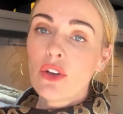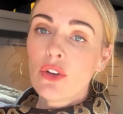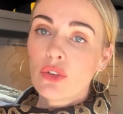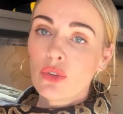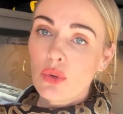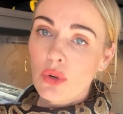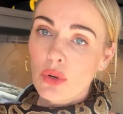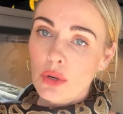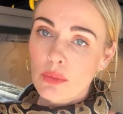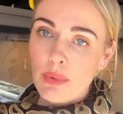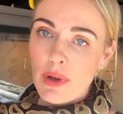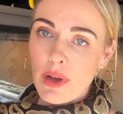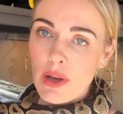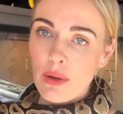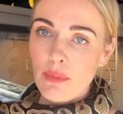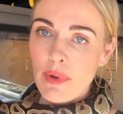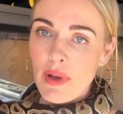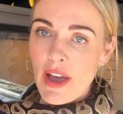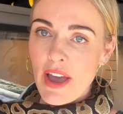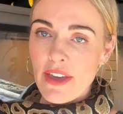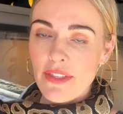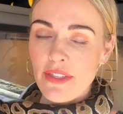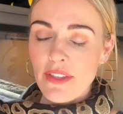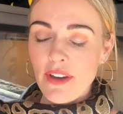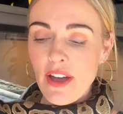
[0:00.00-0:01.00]
your ball
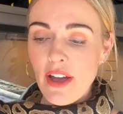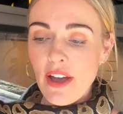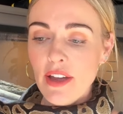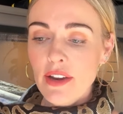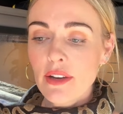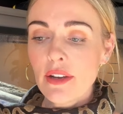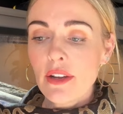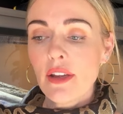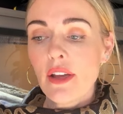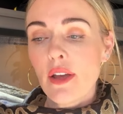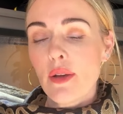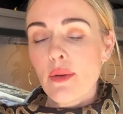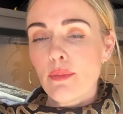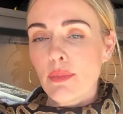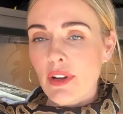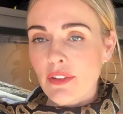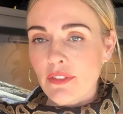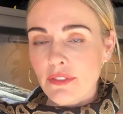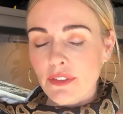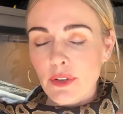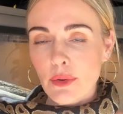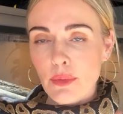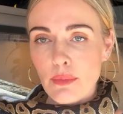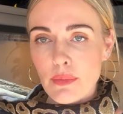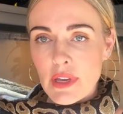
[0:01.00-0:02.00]
python. But
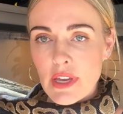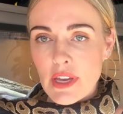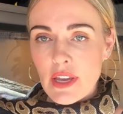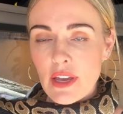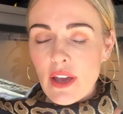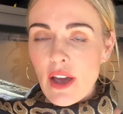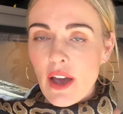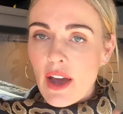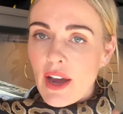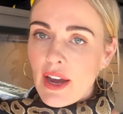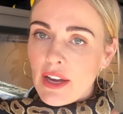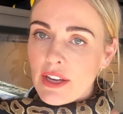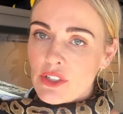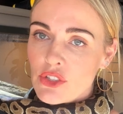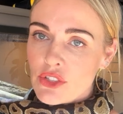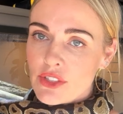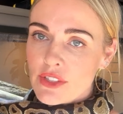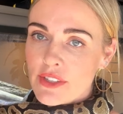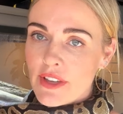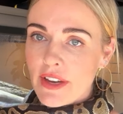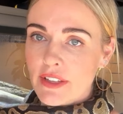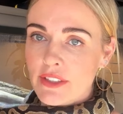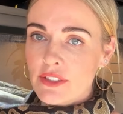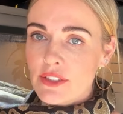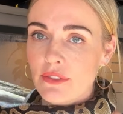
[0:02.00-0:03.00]
for me, I just
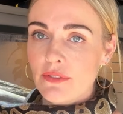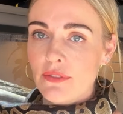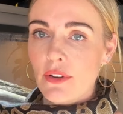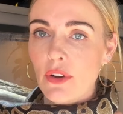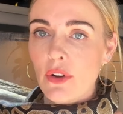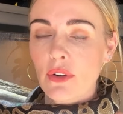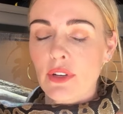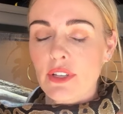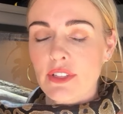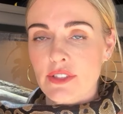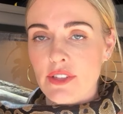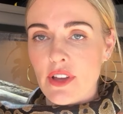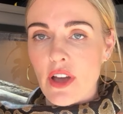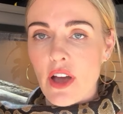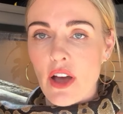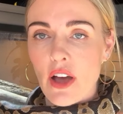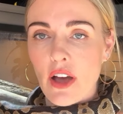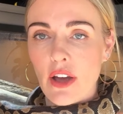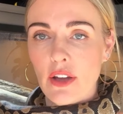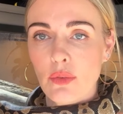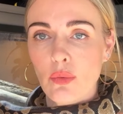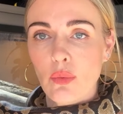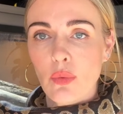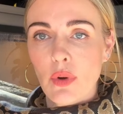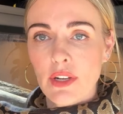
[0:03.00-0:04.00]
like to focus
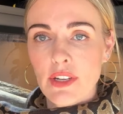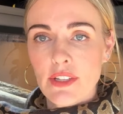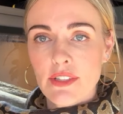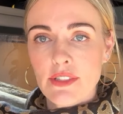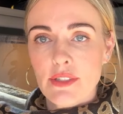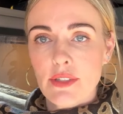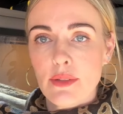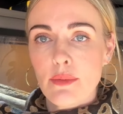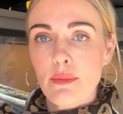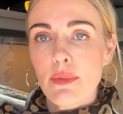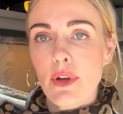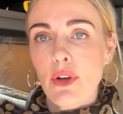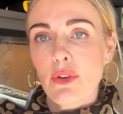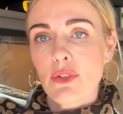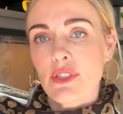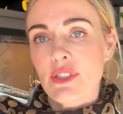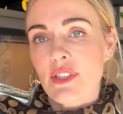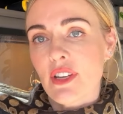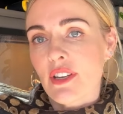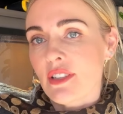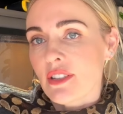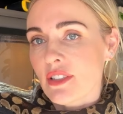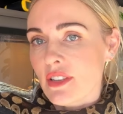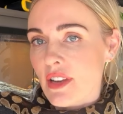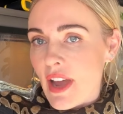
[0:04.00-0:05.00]
on what is the most
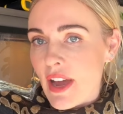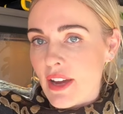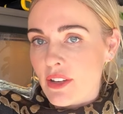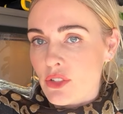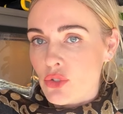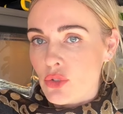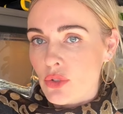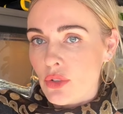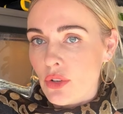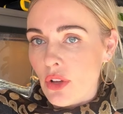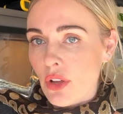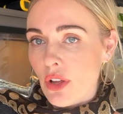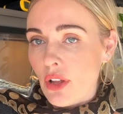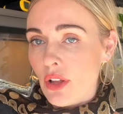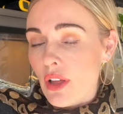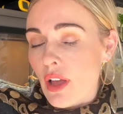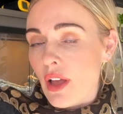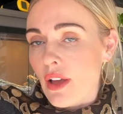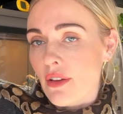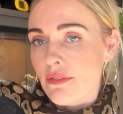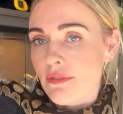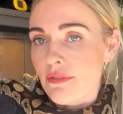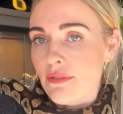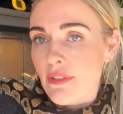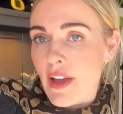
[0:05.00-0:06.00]
natural,
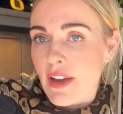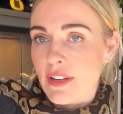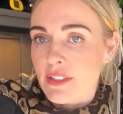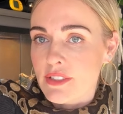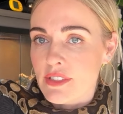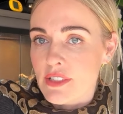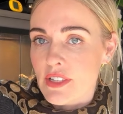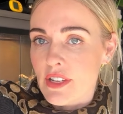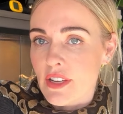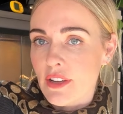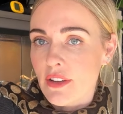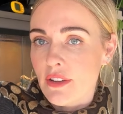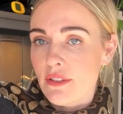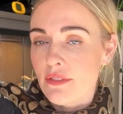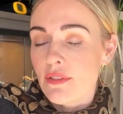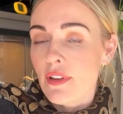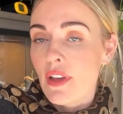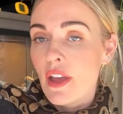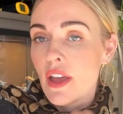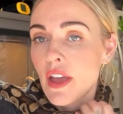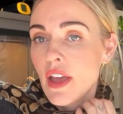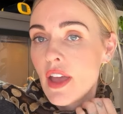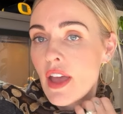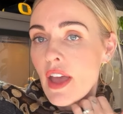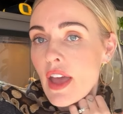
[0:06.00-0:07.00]
effective,
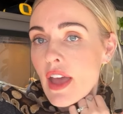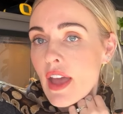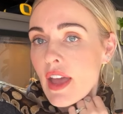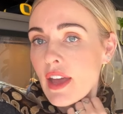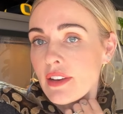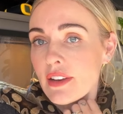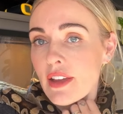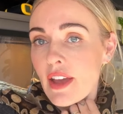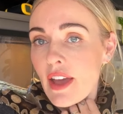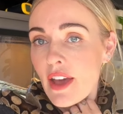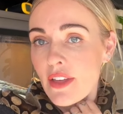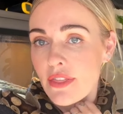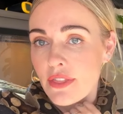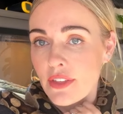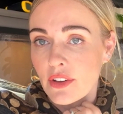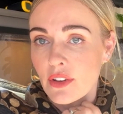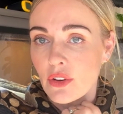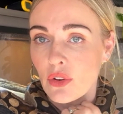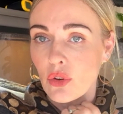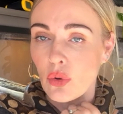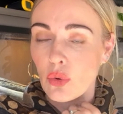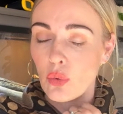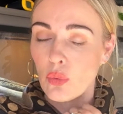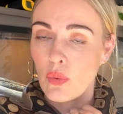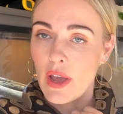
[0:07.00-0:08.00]
and
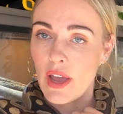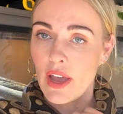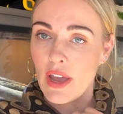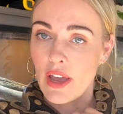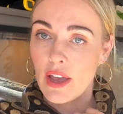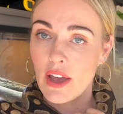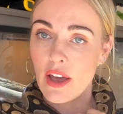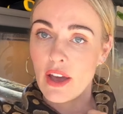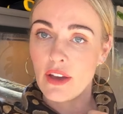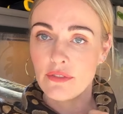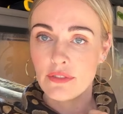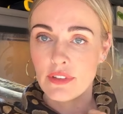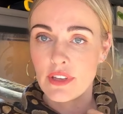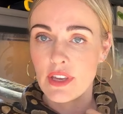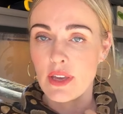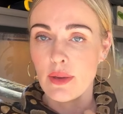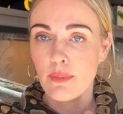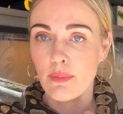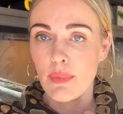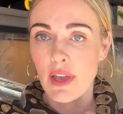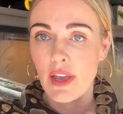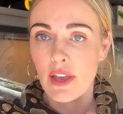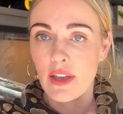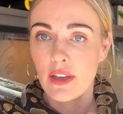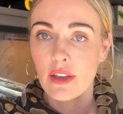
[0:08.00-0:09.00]
ethical way of
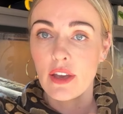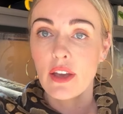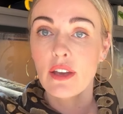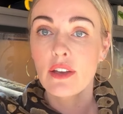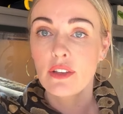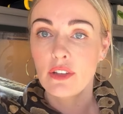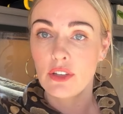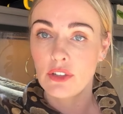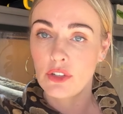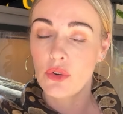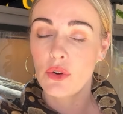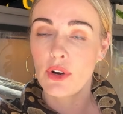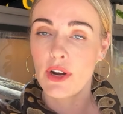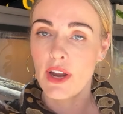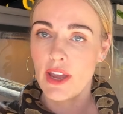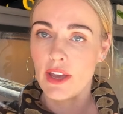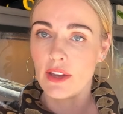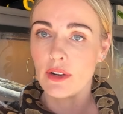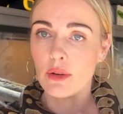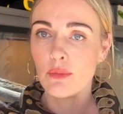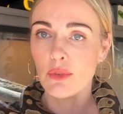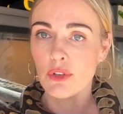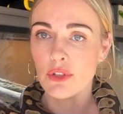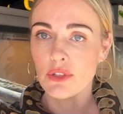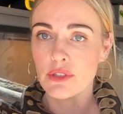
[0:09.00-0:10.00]
keeping your
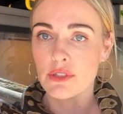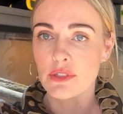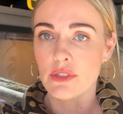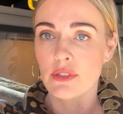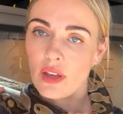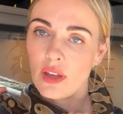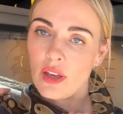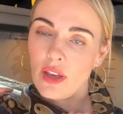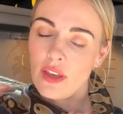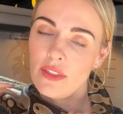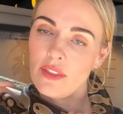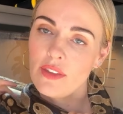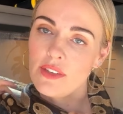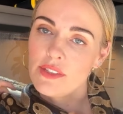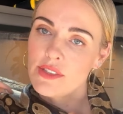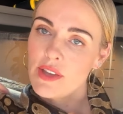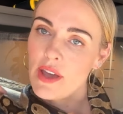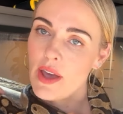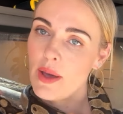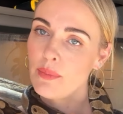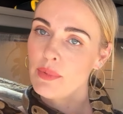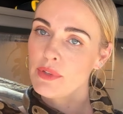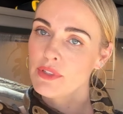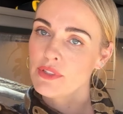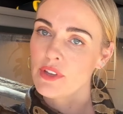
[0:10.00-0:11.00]
animals. In this
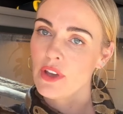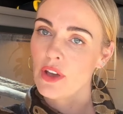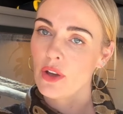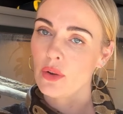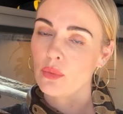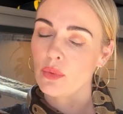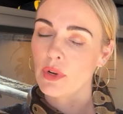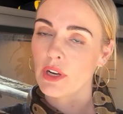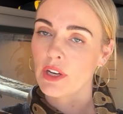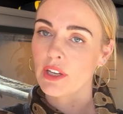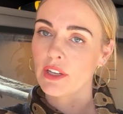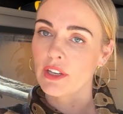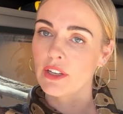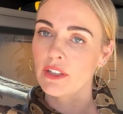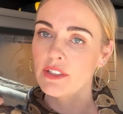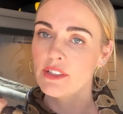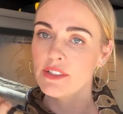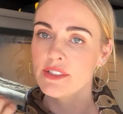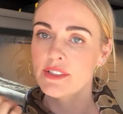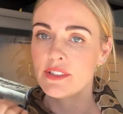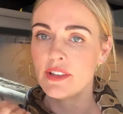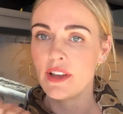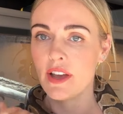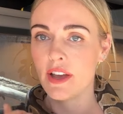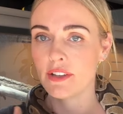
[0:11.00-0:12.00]
episode, we're going to
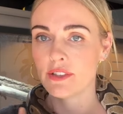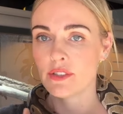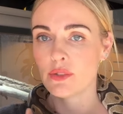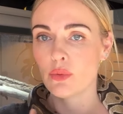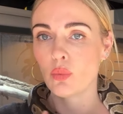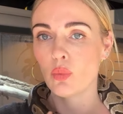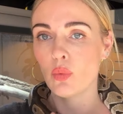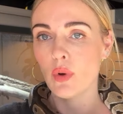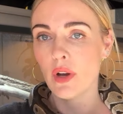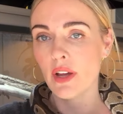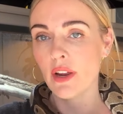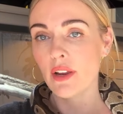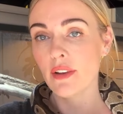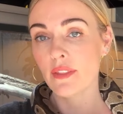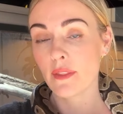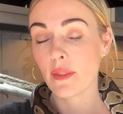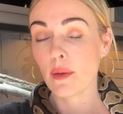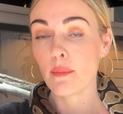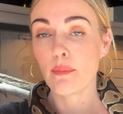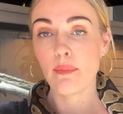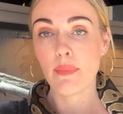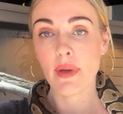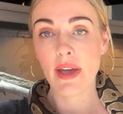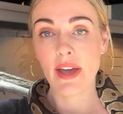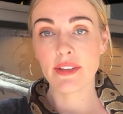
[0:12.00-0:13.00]
discuss what the
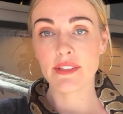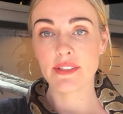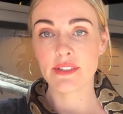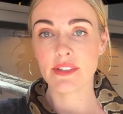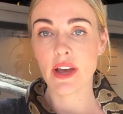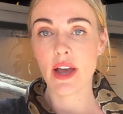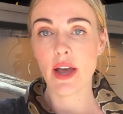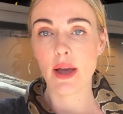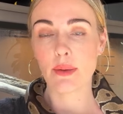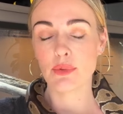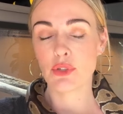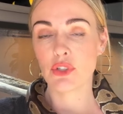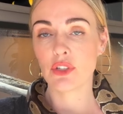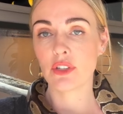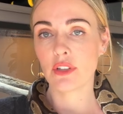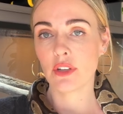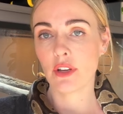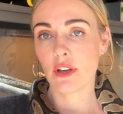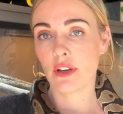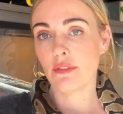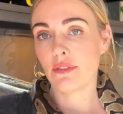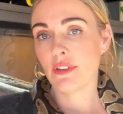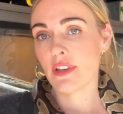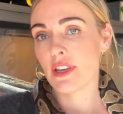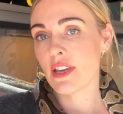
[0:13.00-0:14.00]
best option
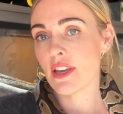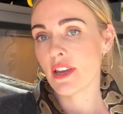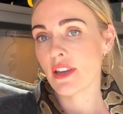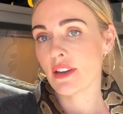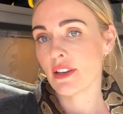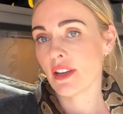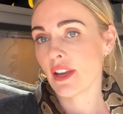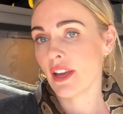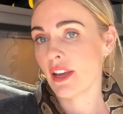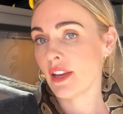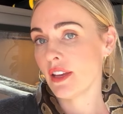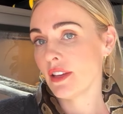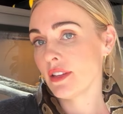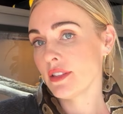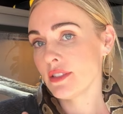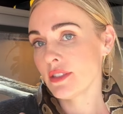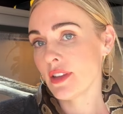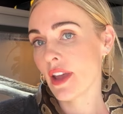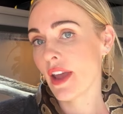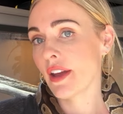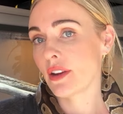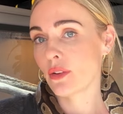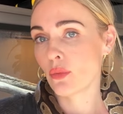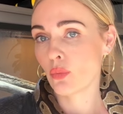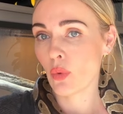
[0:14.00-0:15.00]
of heat is
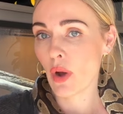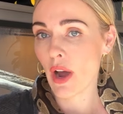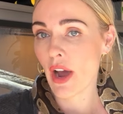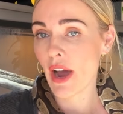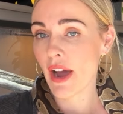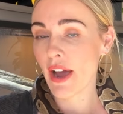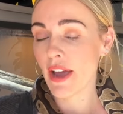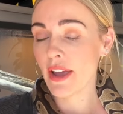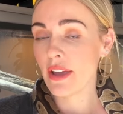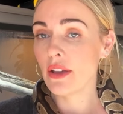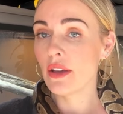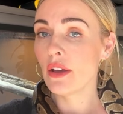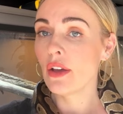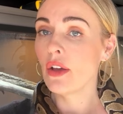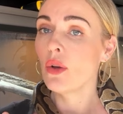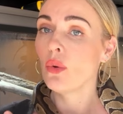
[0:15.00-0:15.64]
and why.